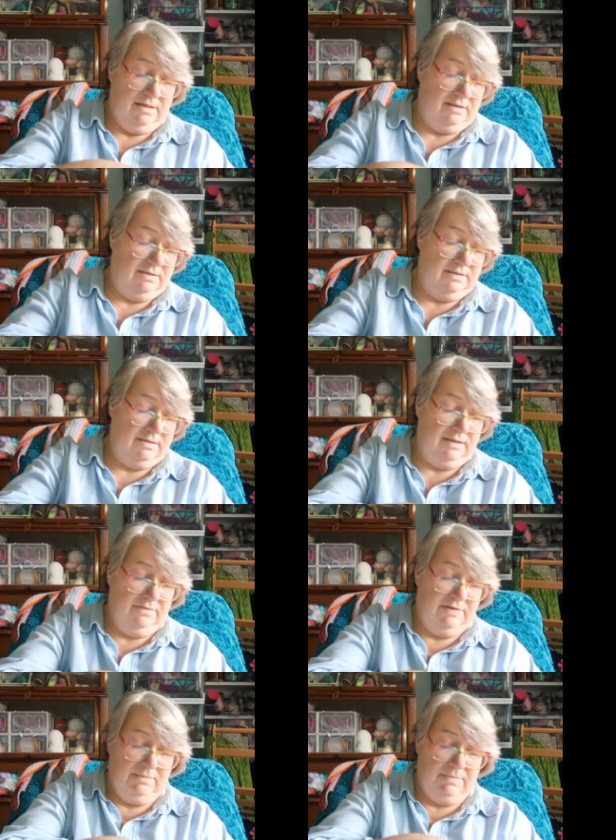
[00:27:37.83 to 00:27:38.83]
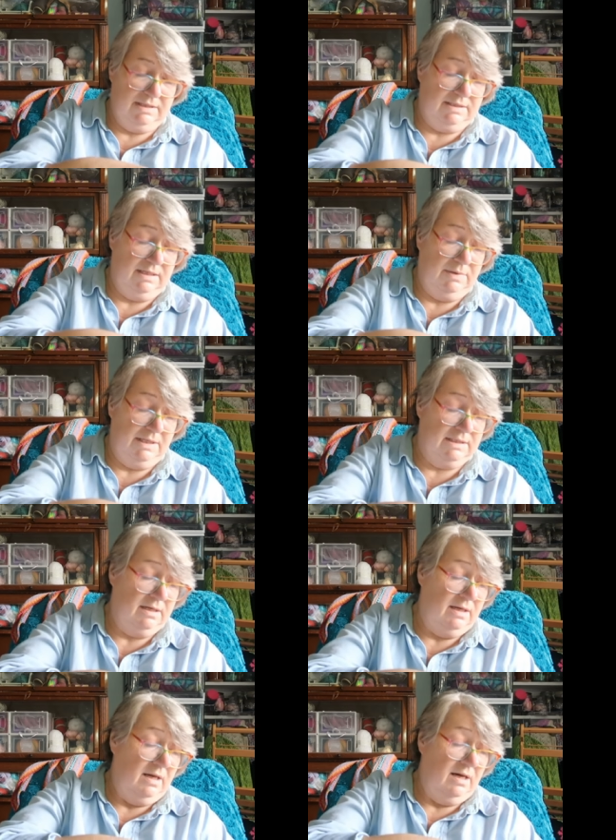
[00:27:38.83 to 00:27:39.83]
and see if that makes any better.
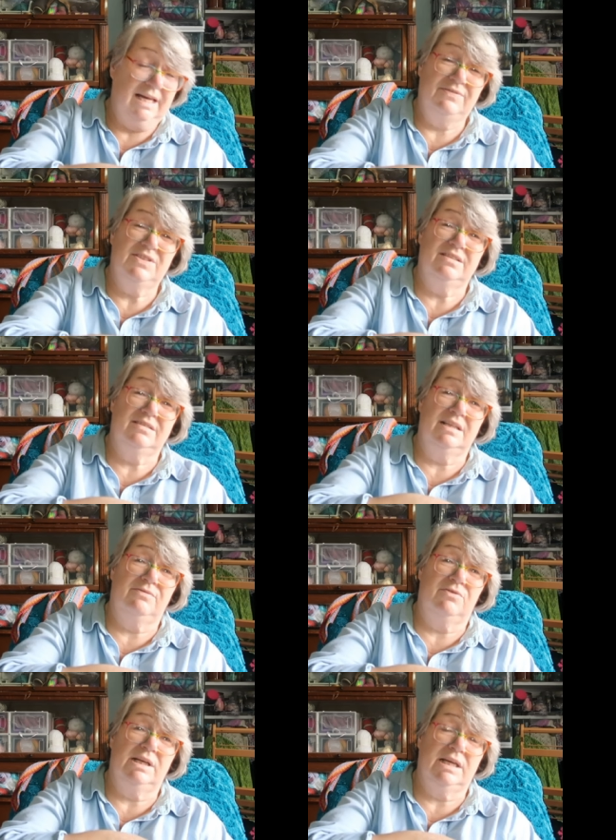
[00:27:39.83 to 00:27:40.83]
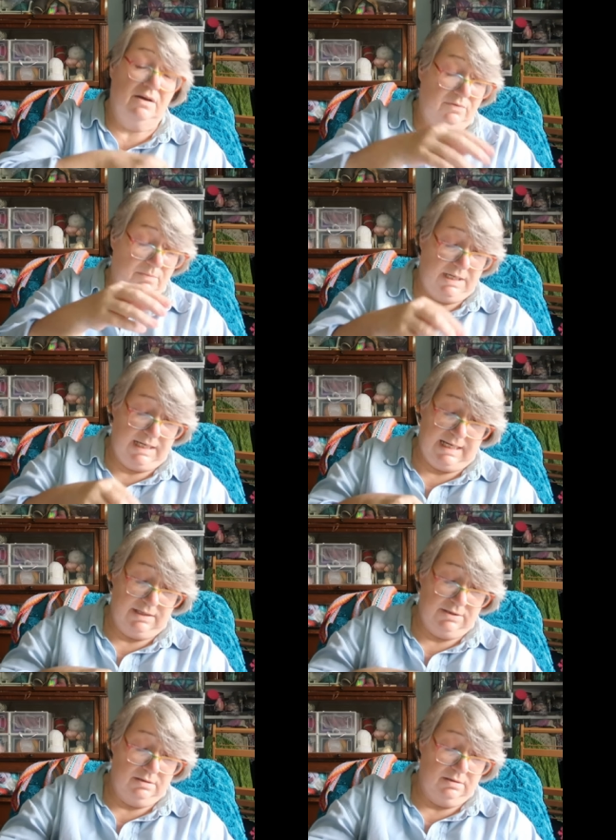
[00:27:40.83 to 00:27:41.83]
I have to deliberately cover my
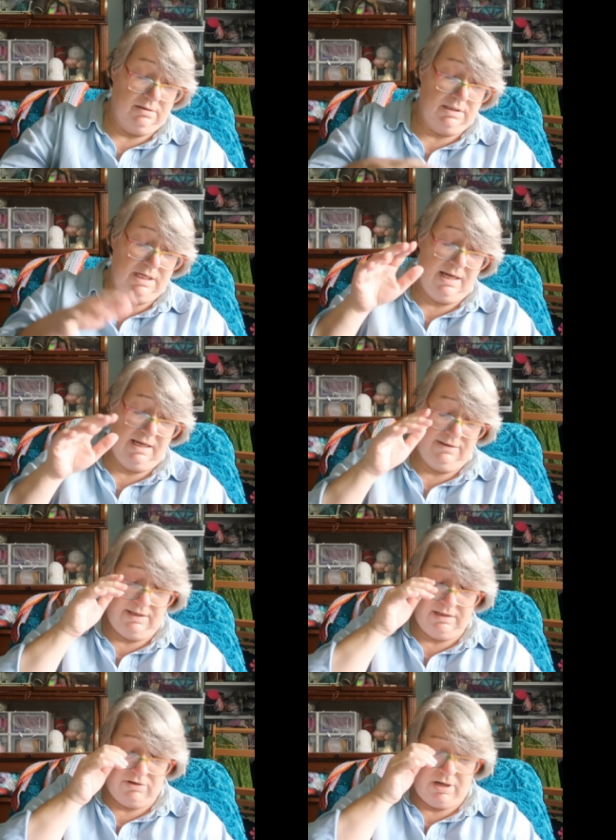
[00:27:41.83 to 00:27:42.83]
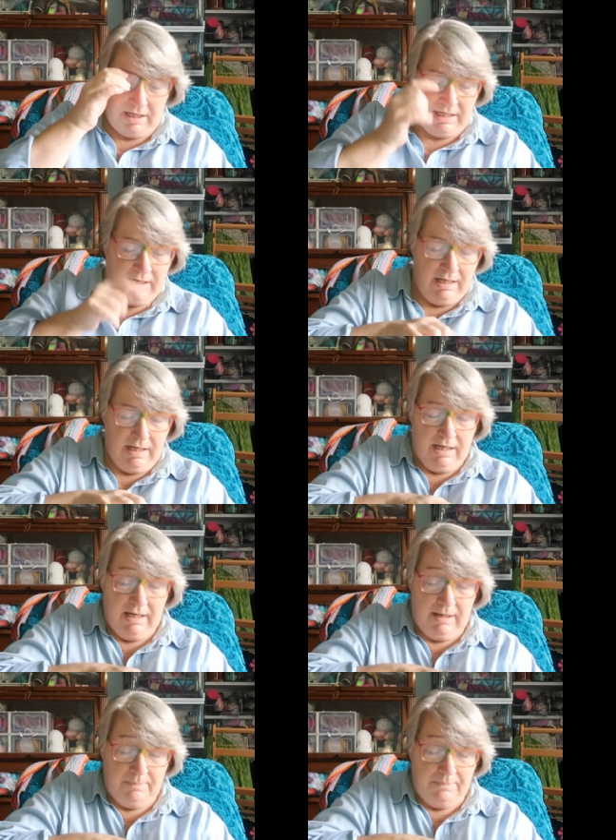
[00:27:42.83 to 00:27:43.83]
head. Yay, they cry.
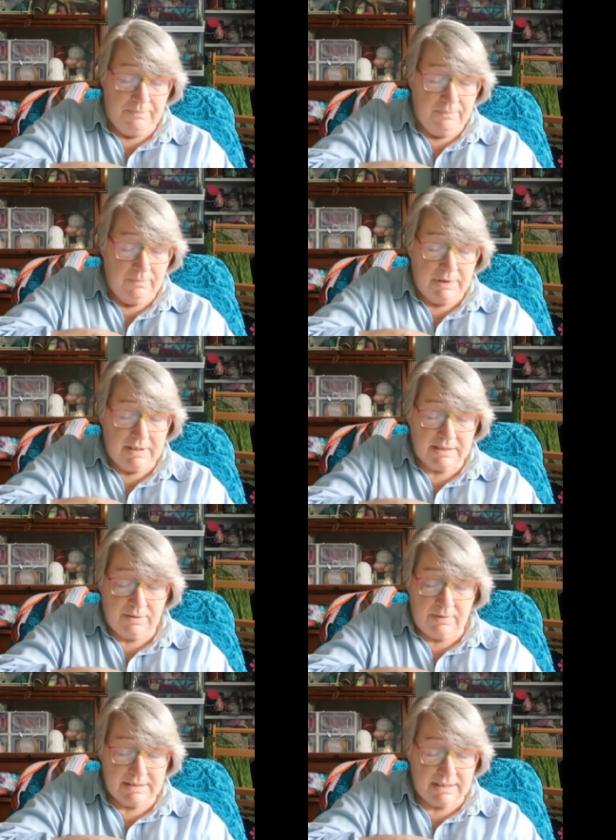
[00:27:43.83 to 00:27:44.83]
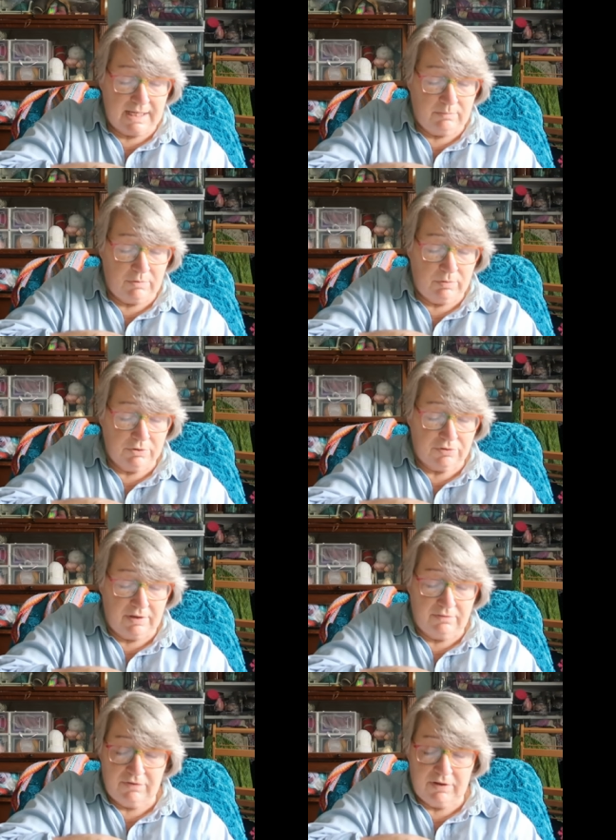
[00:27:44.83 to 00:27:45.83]
Because otherwise the camera will
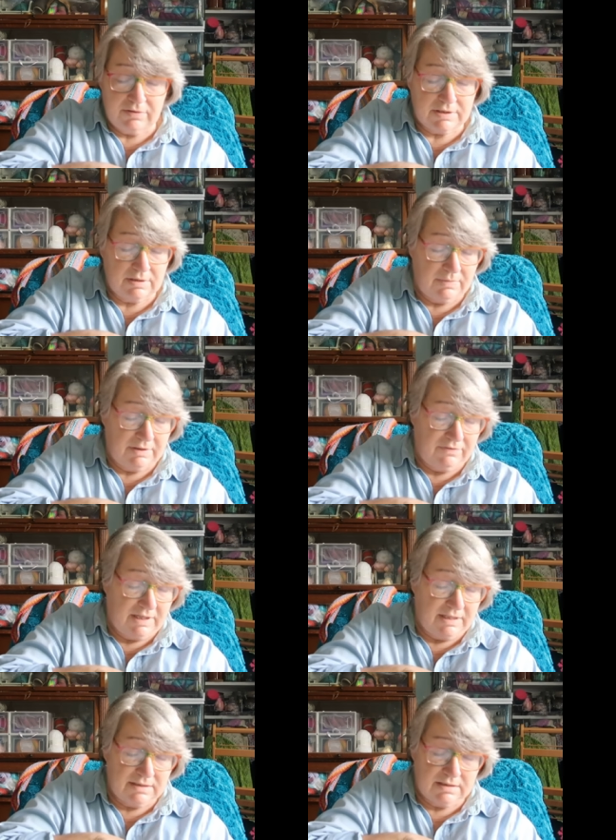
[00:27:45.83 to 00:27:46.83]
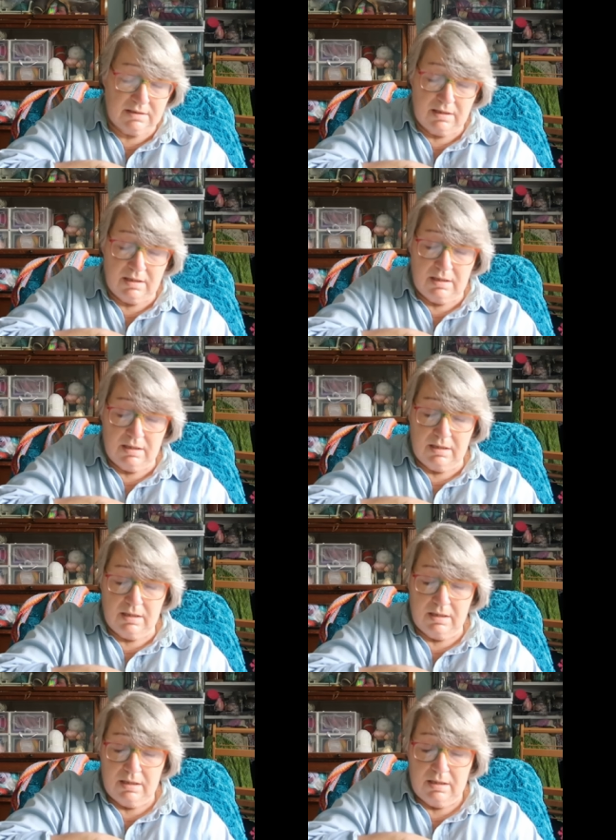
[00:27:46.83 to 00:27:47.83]
try and focus on my face.
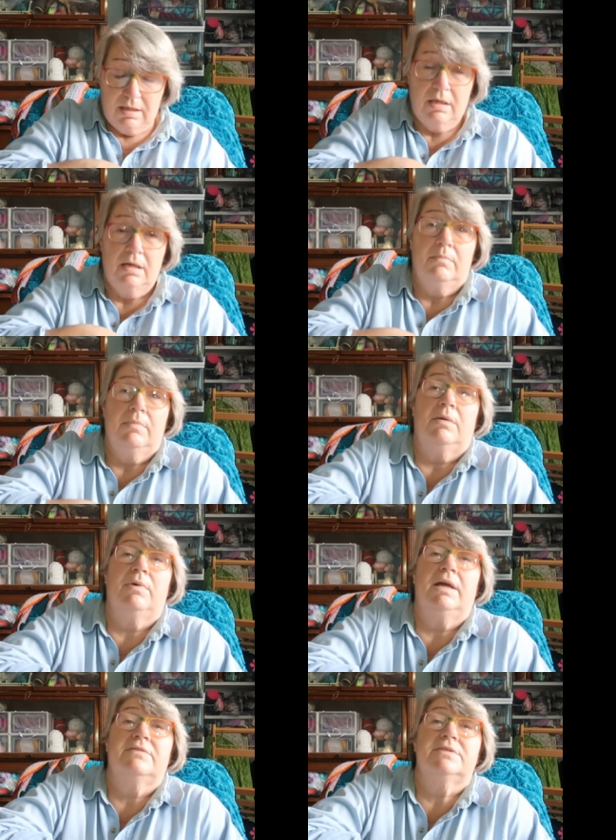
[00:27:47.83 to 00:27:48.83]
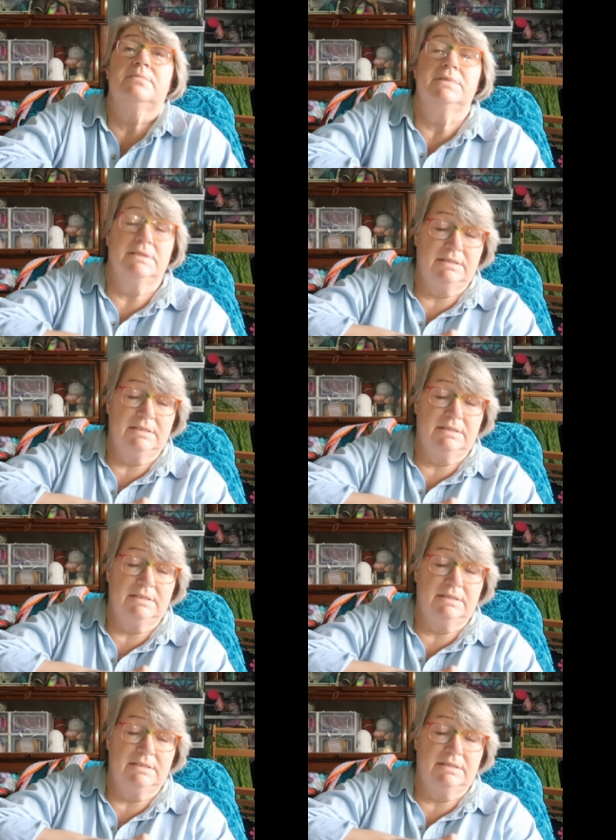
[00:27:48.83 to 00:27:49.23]
But we have some